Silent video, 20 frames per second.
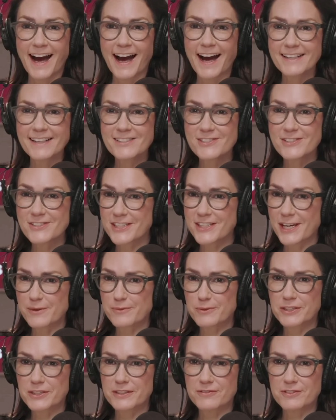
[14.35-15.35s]
I just
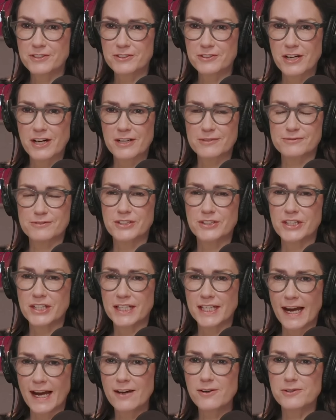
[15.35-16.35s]
can't believe you're not
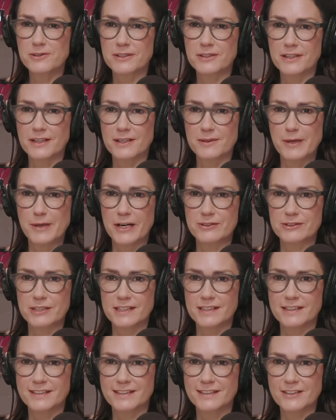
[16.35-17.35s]
freaking out about
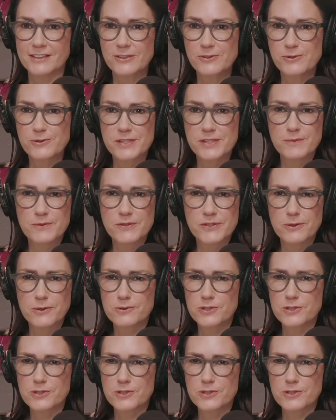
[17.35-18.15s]
it. You seem so